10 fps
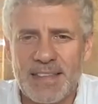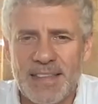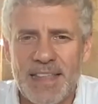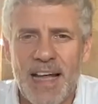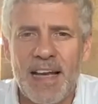I
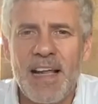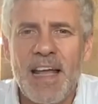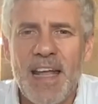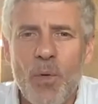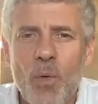think that
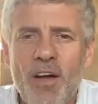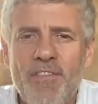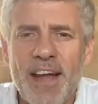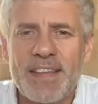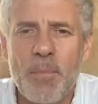it would
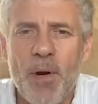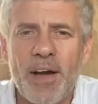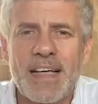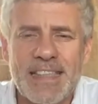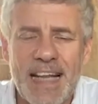affect the
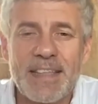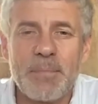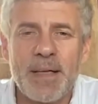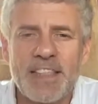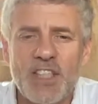market
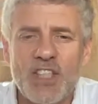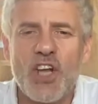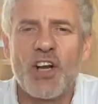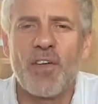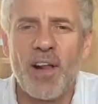sentiment in
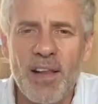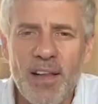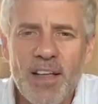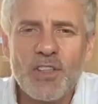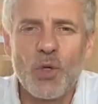
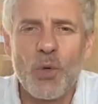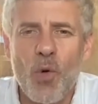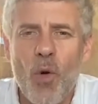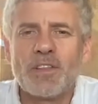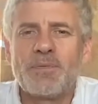general. So
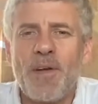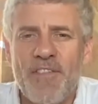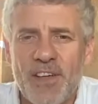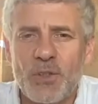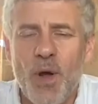you always
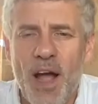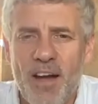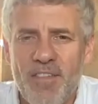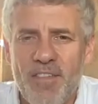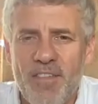prefer to
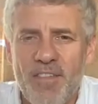have